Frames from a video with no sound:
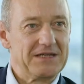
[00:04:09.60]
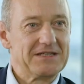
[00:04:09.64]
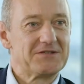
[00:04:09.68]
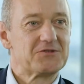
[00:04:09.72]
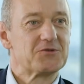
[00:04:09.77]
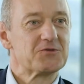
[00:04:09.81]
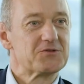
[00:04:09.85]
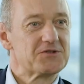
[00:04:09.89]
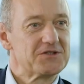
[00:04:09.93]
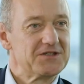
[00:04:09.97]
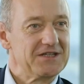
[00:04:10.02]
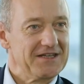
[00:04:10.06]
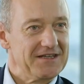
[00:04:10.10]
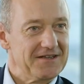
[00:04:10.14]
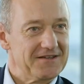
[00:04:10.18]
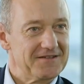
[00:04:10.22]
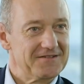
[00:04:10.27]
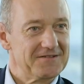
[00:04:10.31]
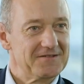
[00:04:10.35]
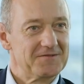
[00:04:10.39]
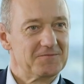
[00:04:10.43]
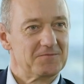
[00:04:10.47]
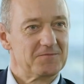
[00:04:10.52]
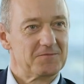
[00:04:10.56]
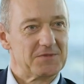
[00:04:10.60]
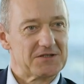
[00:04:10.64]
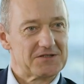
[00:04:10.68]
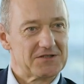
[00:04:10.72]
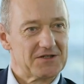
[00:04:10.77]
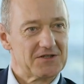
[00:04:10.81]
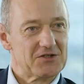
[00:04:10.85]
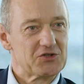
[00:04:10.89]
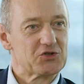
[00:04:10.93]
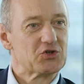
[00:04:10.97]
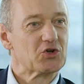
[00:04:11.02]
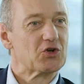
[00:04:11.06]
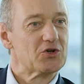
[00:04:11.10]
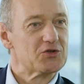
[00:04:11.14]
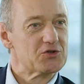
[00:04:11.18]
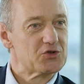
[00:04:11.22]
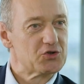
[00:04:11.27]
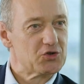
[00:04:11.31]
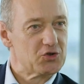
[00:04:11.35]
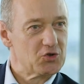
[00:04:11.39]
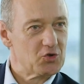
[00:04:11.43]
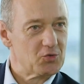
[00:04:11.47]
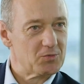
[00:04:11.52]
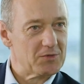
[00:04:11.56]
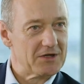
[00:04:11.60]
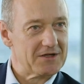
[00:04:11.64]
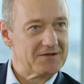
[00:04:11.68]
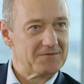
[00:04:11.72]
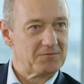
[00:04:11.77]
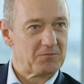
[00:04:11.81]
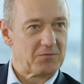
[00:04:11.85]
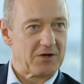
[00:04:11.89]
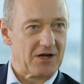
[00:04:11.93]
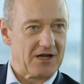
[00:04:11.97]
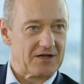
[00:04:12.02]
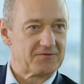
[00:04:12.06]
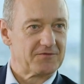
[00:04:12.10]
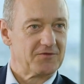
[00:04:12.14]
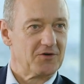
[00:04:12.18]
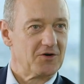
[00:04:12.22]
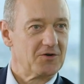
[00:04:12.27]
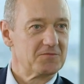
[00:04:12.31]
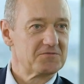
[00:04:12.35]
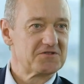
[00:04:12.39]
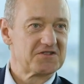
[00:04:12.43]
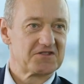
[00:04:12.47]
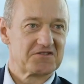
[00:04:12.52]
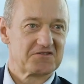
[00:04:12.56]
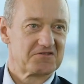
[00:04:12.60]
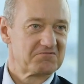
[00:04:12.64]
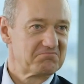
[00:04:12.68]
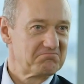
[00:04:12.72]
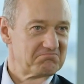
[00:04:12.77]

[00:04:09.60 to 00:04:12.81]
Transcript: B2C, business to consumer platforms.